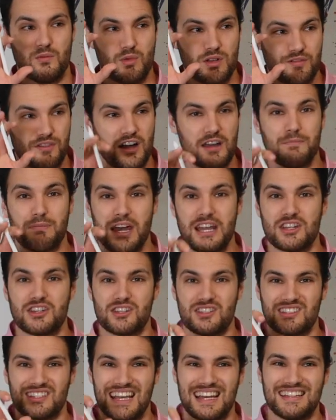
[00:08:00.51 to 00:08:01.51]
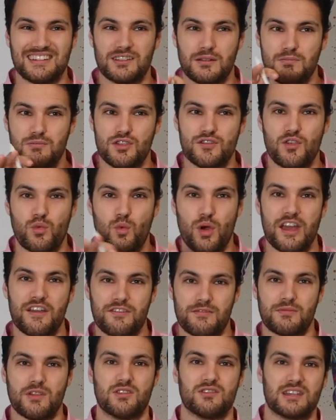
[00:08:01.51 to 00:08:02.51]
we find patients tend to move away
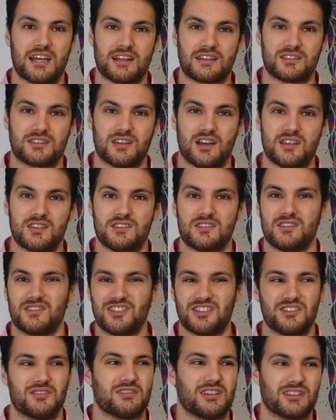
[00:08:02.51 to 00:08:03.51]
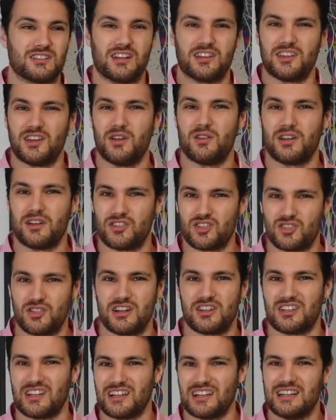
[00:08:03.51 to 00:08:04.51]
from those exercises and just do things like yoga and
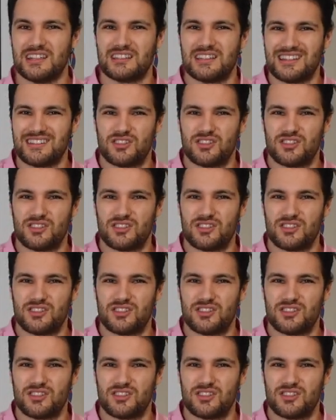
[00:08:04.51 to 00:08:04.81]
stretching, and it's,